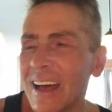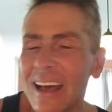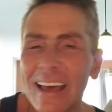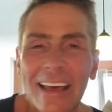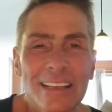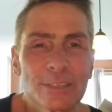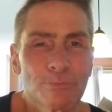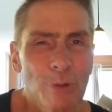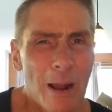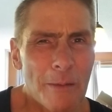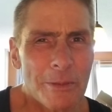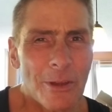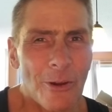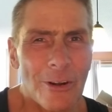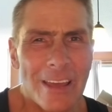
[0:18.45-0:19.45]
It's
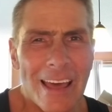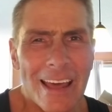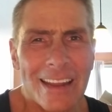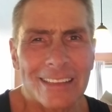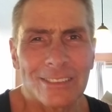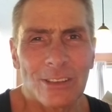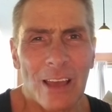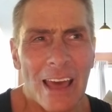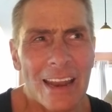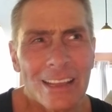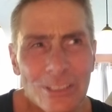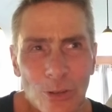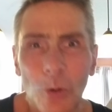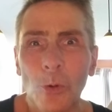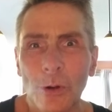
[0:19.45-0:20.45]
probably already heading
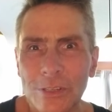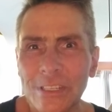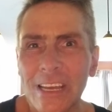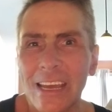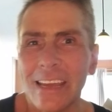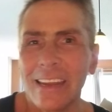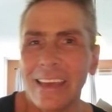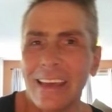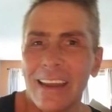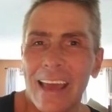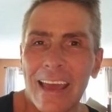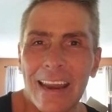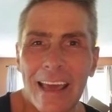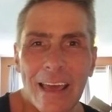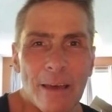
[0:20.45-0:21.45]
towards 80 at
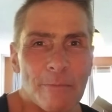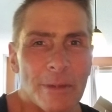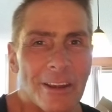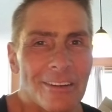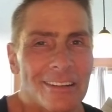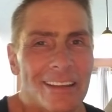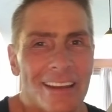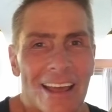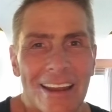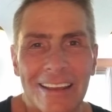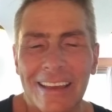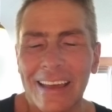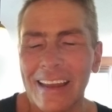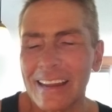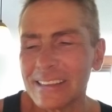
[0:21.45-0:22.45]
8 a.m. here in
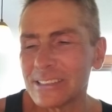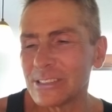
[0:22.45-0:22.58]
Connecticut.